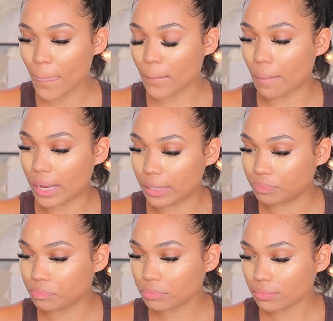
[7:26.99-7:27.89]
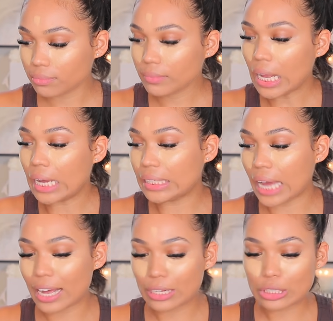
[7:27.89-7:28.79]
But
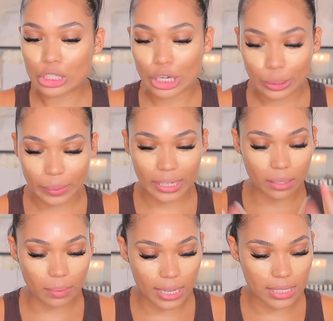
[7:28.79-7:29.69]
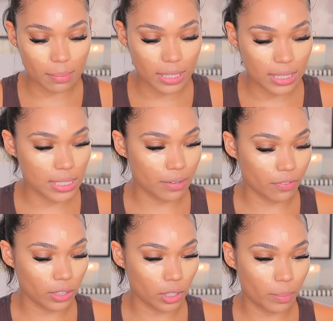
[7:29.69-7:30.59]
yeah, so anyways, I'm gonna let this sit for a
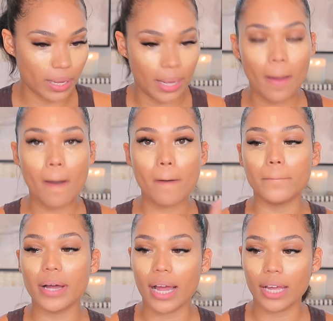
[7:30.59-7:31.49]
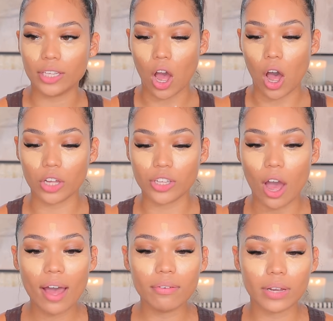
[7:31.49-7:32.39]
little bit. But y'all, y'all
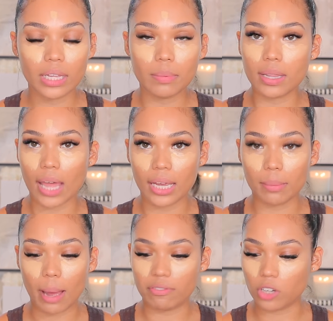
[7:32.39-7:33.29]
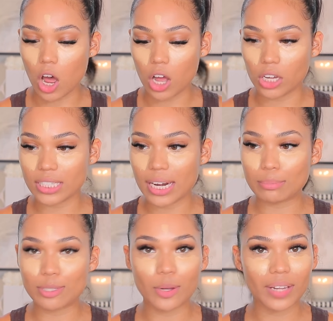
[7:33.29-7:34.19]
have really been liking my vlogs, and I'm
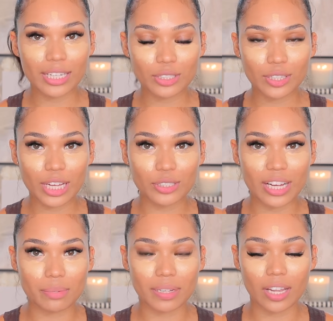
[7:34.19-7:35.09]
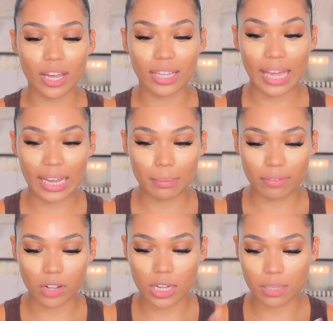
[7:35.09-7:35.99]
so glad that you guys have been li liking my
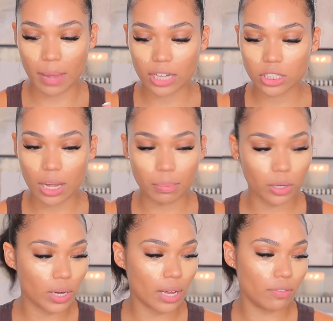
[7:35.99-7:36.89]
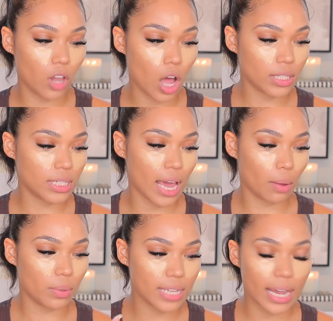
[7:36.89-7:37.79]
vlogs. I'm actually uploading a vlog today.
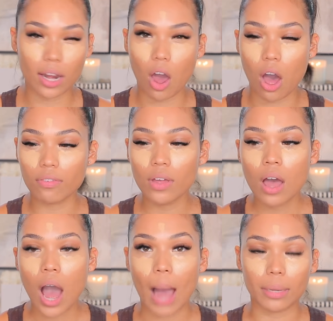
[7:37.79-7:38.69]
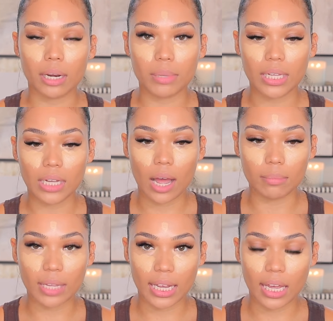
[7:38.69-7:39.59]
Once I get off, I'm gonna be um,
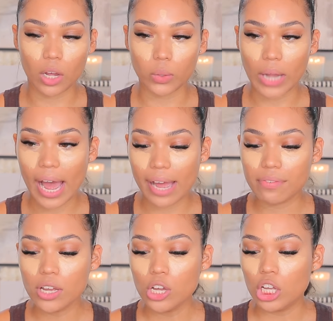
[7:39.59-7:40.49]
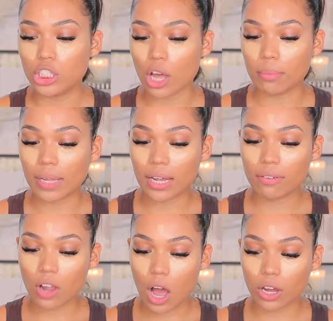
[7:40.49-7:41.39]
letting it go live. So I'm letting a
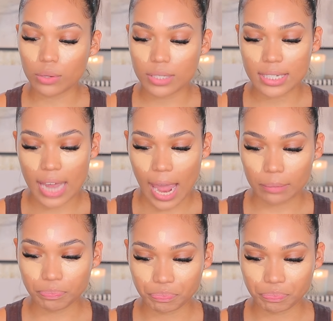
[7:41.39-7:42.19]
vlog go today.